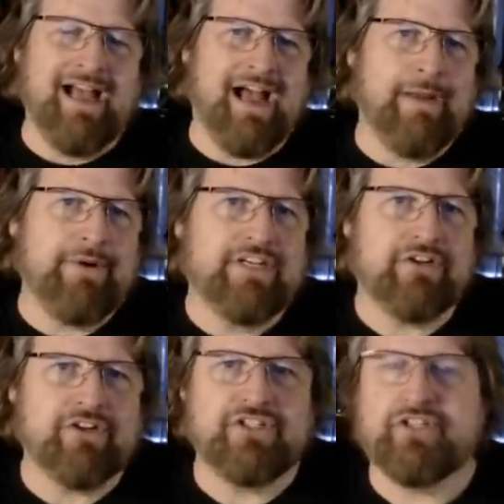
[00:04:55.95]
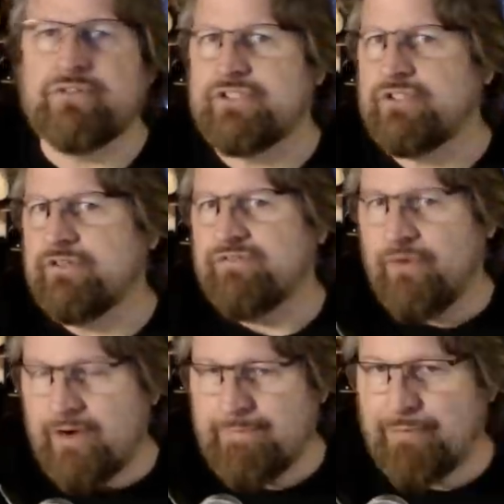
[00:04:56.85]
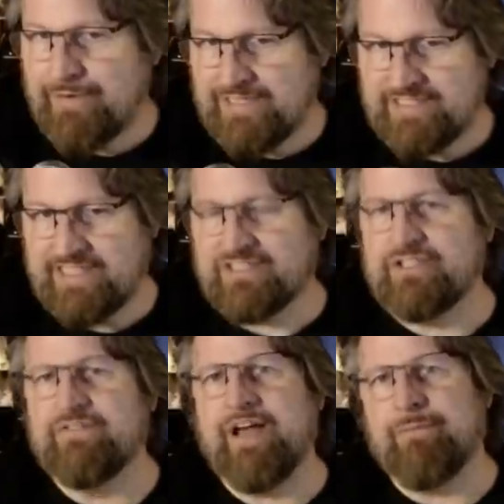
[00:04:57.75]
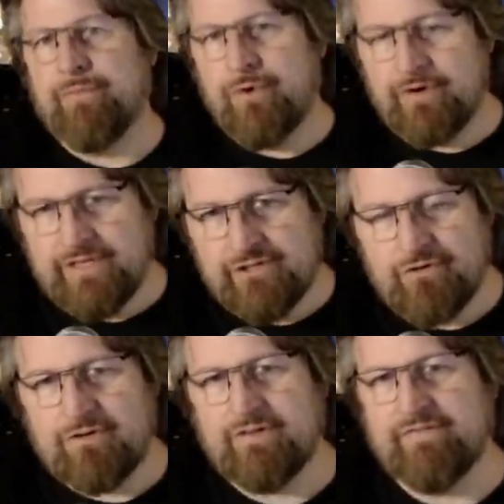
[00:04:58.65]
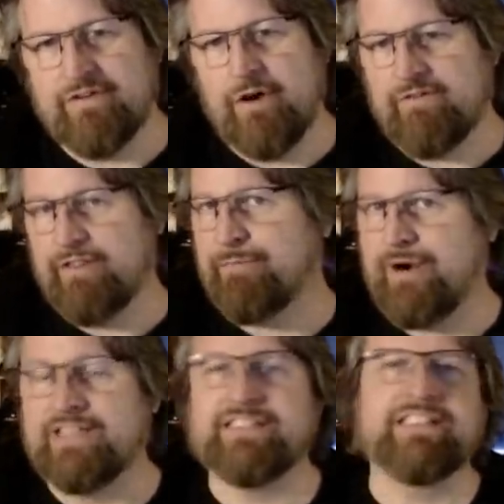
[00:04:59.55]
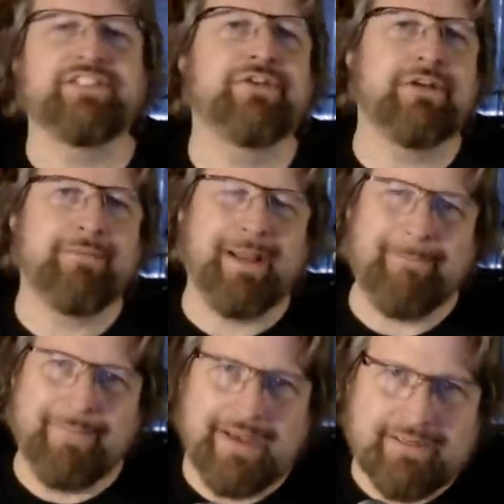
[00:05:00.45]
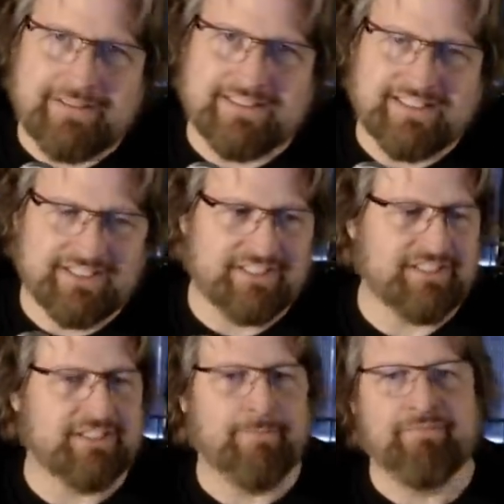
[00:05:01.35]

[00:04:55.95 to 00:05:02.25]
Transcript: I would encourage you to avoid presets so you've got more control over the process. You can make better decisions